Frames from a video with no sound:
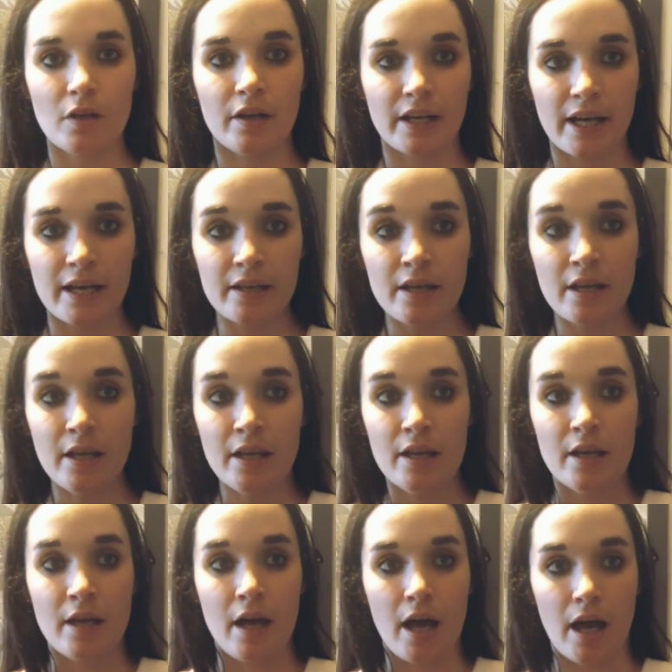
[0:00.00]
okay?
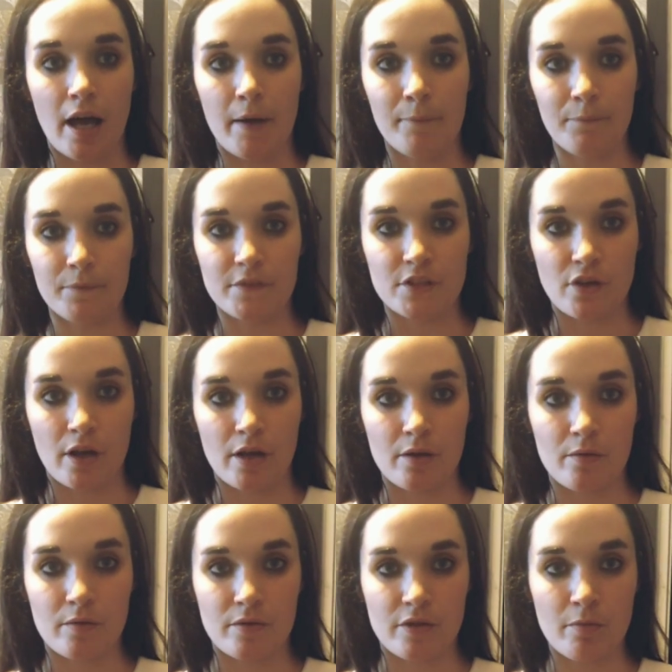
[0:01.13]
So
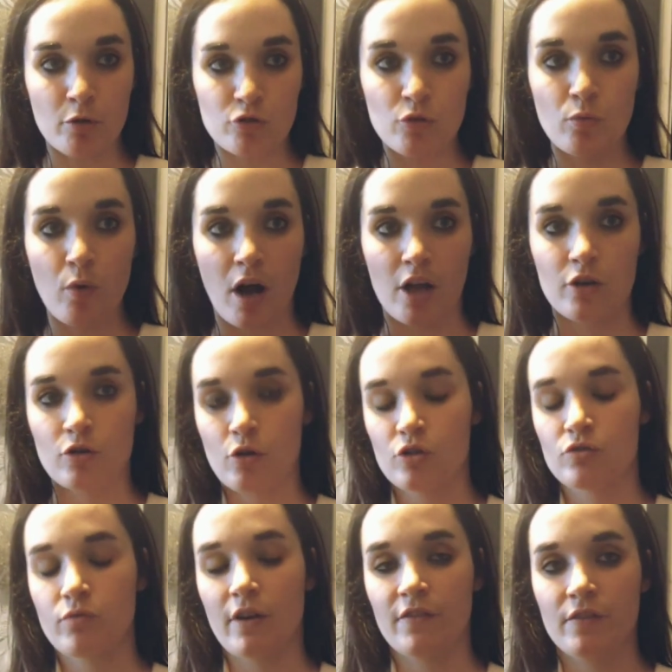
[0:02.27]
the module 1
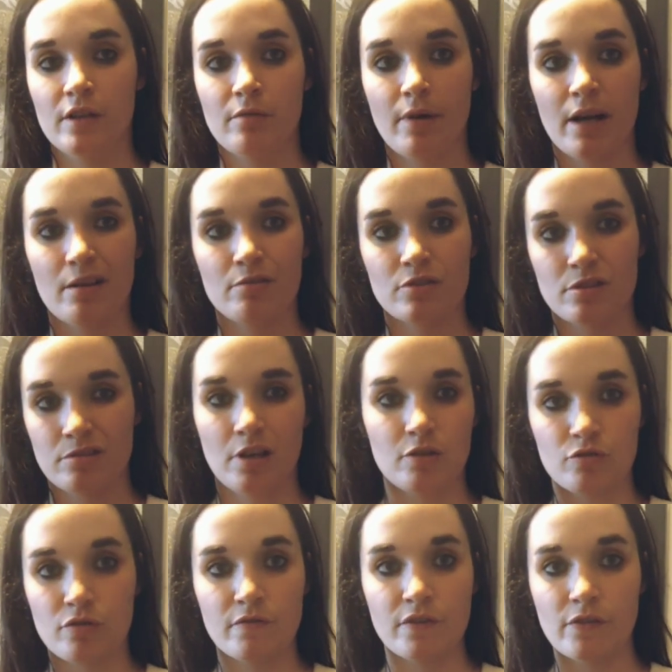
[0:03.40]
costs roughly around
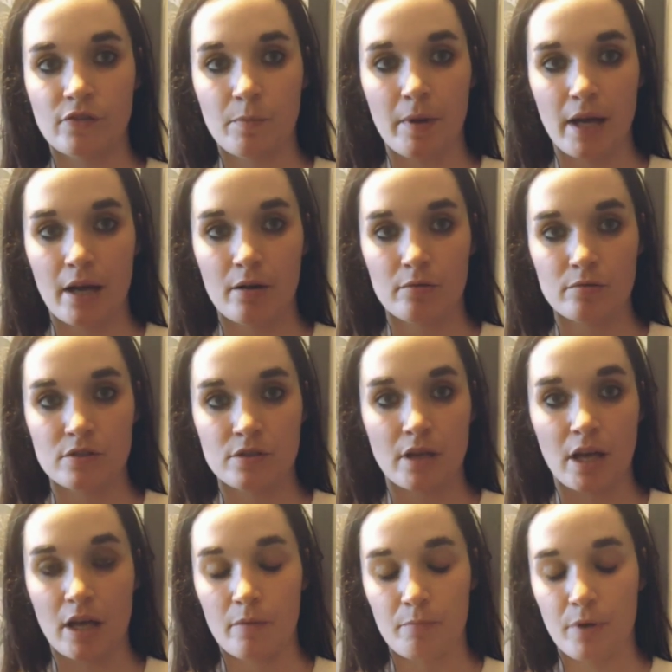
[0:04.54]

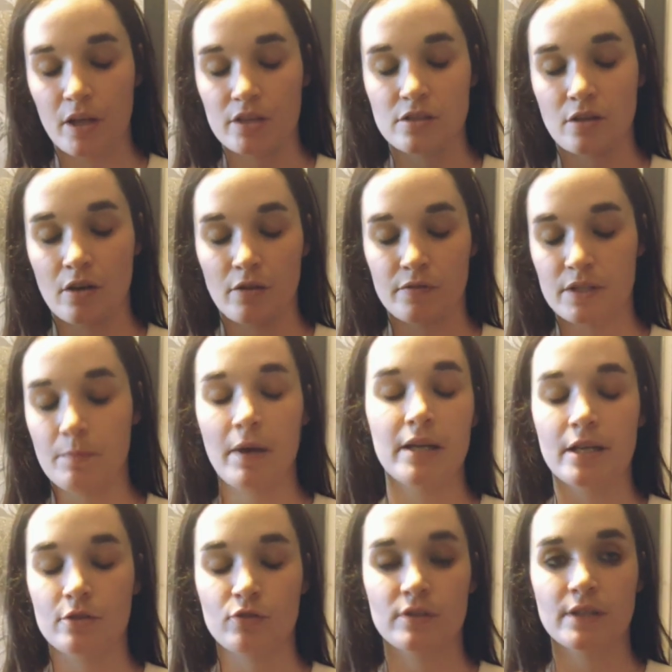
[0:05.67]
£150, plus I obviously paid
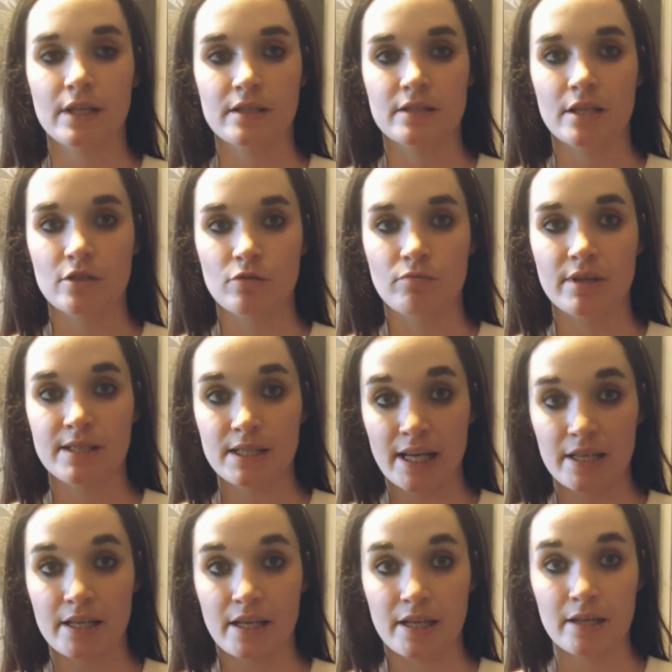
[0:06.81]
an extra £60 to
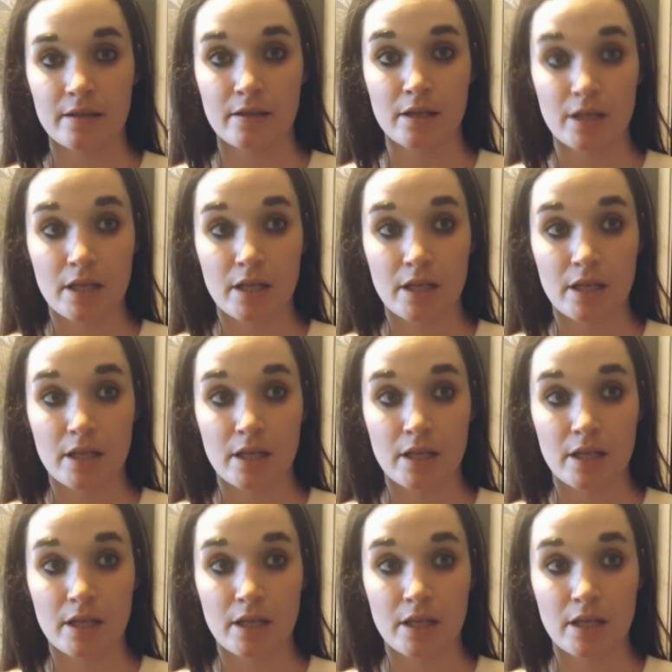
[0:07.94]
retake it.